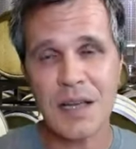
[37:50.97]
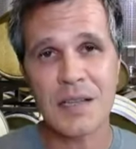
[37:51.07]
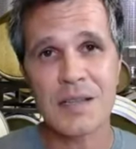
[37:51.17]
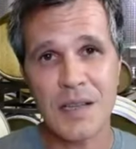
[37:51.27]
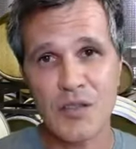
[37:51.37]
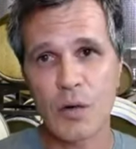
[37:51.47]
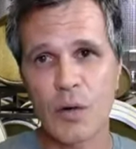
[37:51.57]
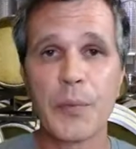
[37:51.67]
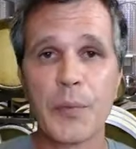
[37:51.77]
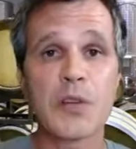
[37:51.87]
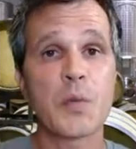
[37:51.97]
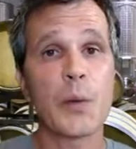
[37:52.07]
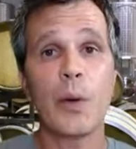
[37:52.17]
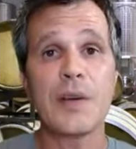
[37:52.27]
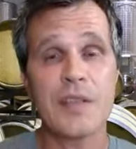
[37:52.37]
and sensorial because we
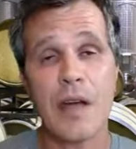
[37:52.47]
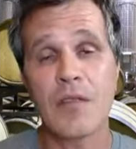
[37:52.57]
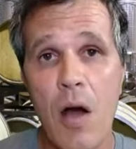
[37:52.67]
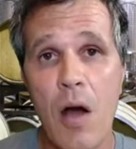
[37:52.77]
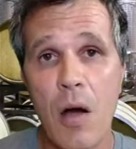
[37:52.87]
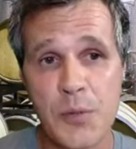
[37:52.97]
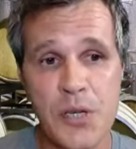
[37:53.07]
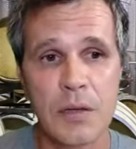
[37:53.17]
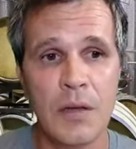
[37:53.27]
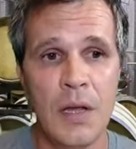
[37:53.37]
always have the option,